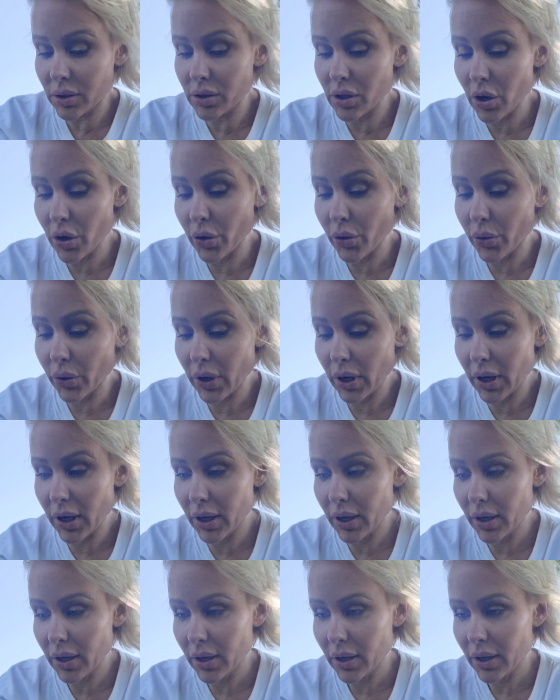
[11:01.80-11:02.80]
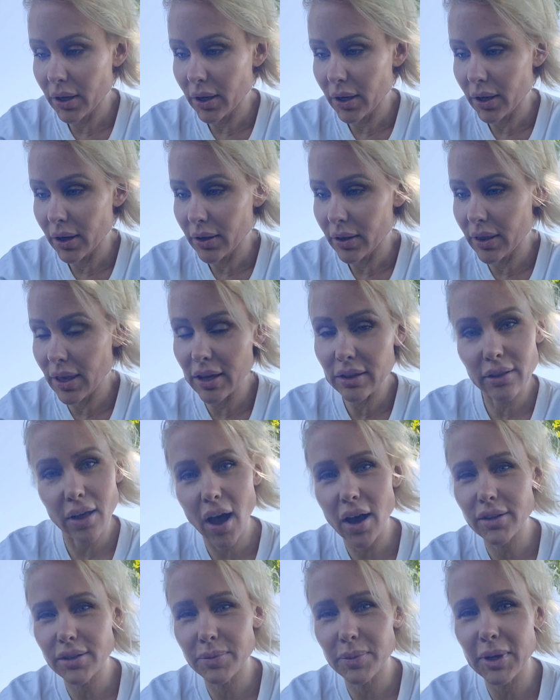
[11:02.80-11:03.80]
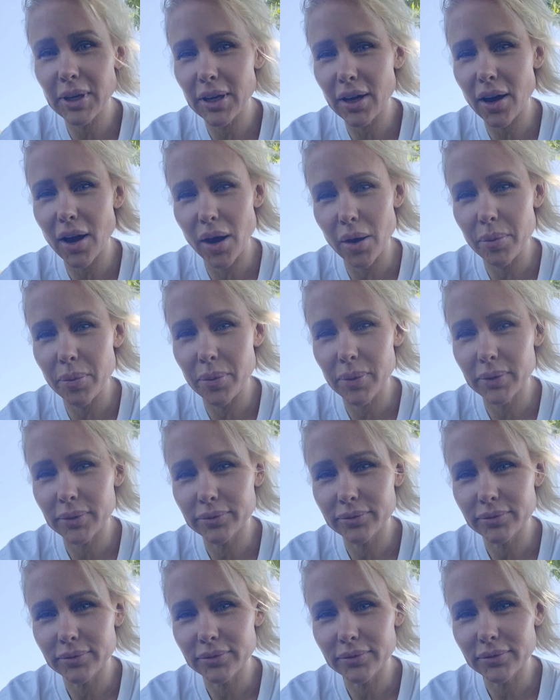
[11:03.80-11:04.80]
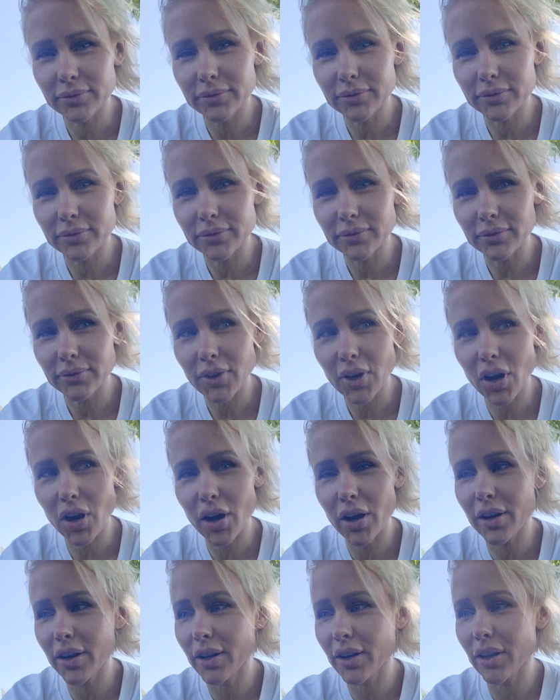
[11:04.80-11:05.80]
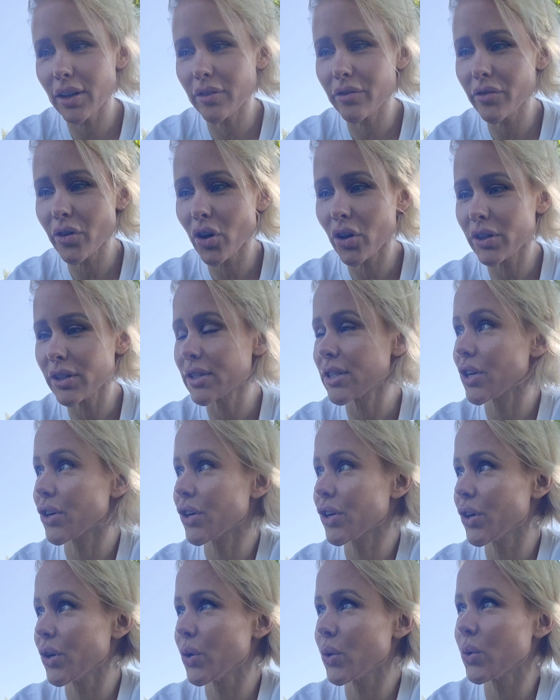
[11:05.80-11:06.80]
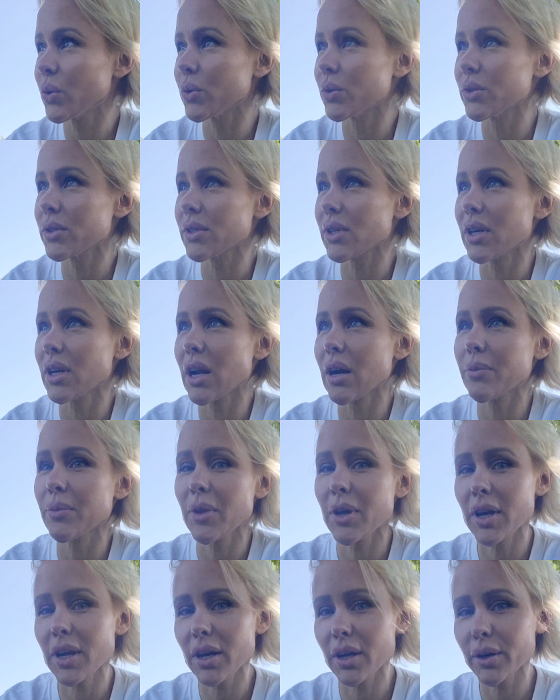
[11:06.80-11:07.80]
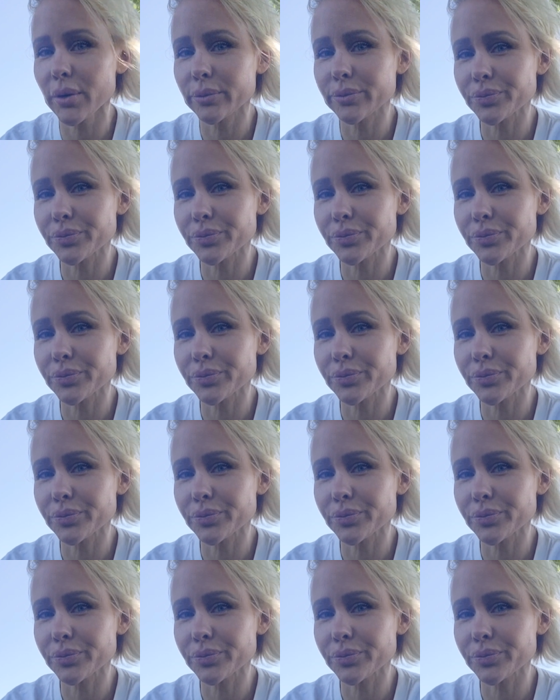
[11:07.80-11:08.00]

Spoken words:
So they locked me up on an involuntary hold, and I'm like,